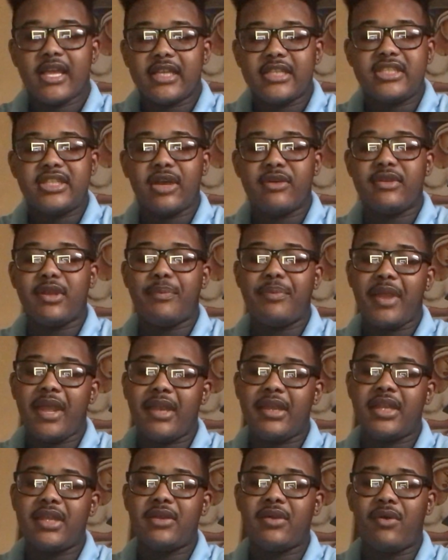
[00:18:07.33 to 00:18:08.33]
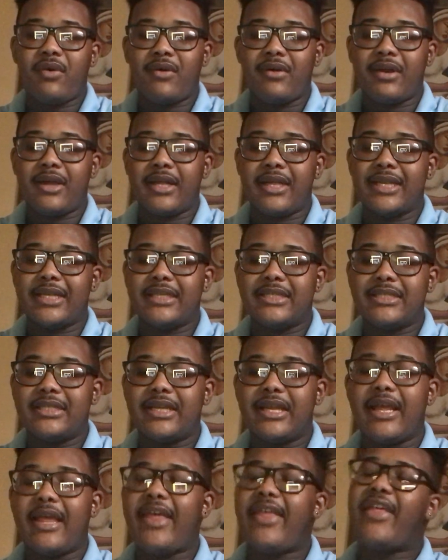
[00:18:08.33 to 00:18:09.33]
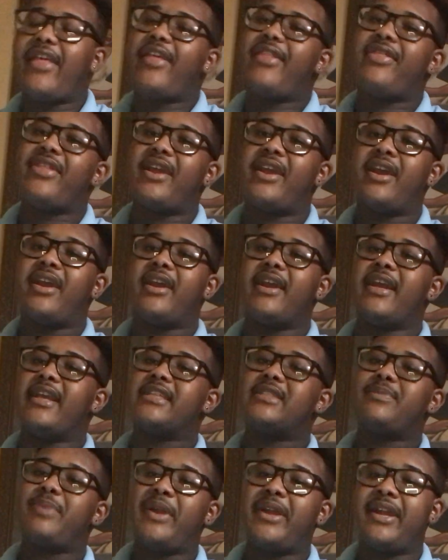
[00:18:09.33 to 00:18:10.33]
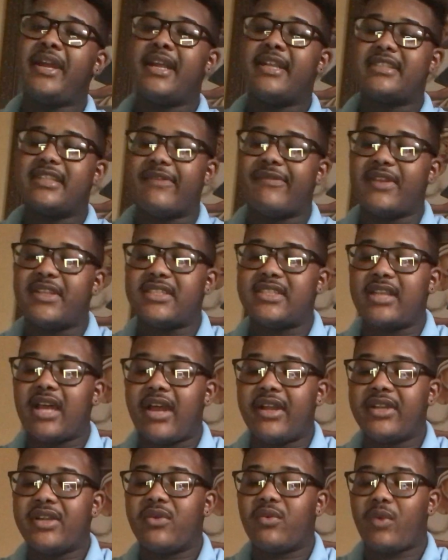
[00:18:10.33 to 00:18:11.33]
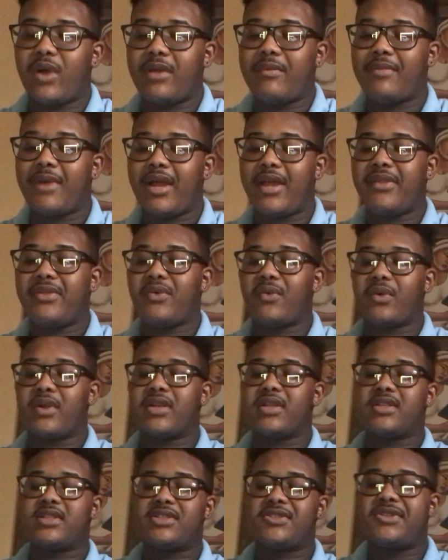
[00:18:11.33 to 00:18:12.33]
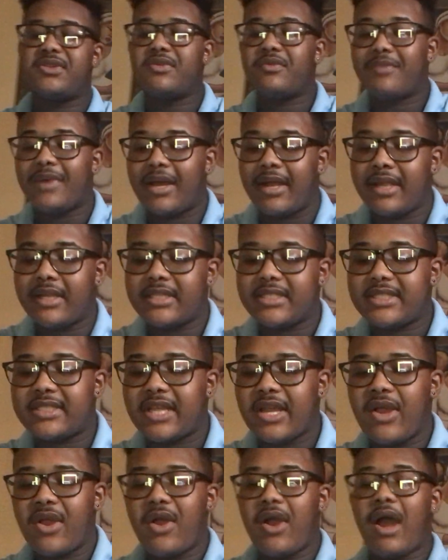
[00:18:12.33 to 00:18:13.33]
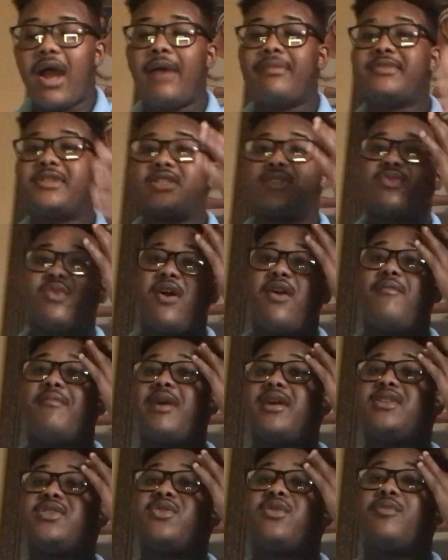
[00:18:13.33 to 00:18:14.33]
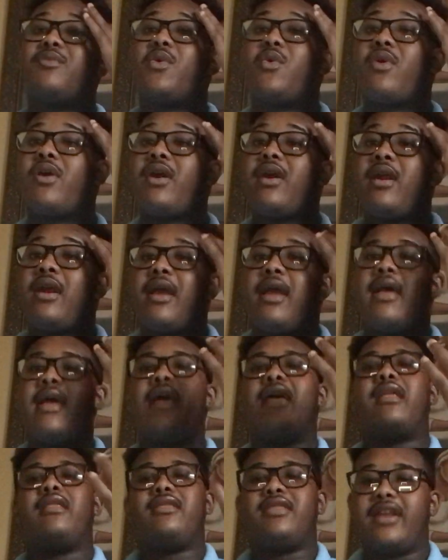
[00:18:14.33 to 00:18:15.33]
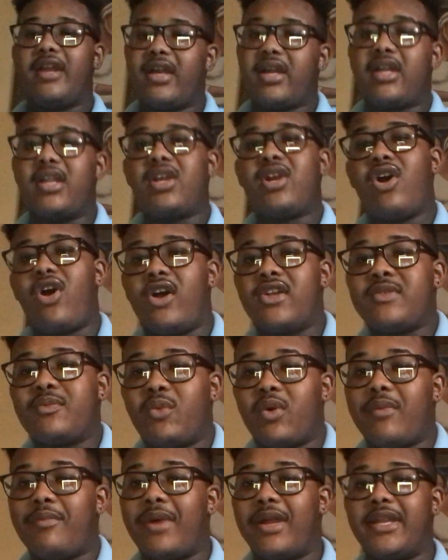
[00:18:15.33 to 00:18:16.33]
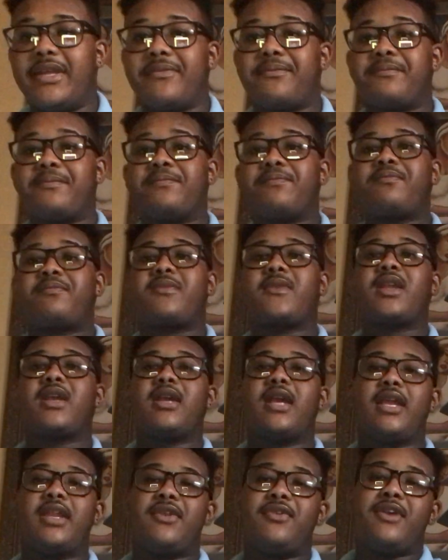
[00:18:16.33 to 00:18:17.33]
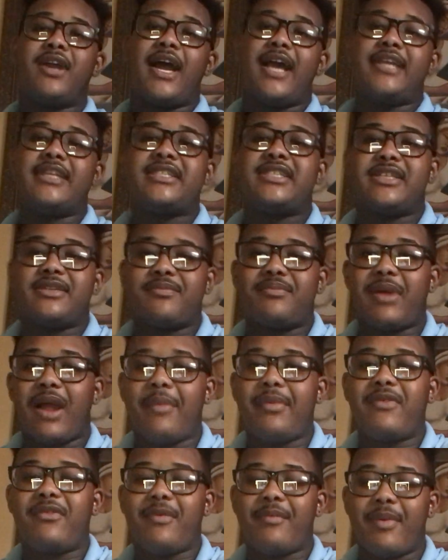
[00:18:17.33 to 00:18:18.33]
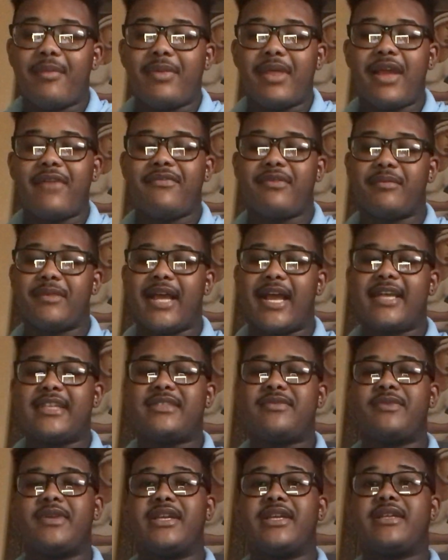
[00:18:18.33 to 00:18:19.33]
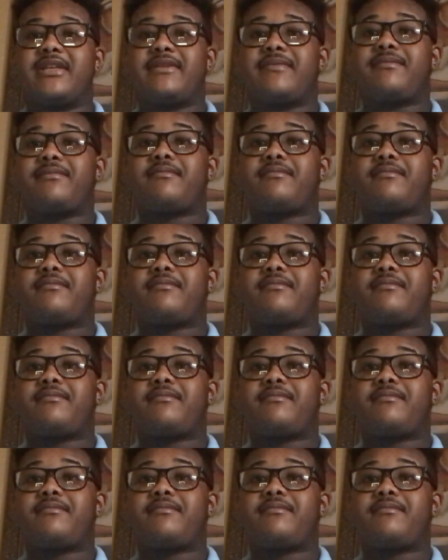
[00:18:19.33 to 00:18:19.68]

So depending on their experience, if it's under 1 month or 2 months, up to 12 months or more, they're going to cost more money. And you guys should probably remember that from last week.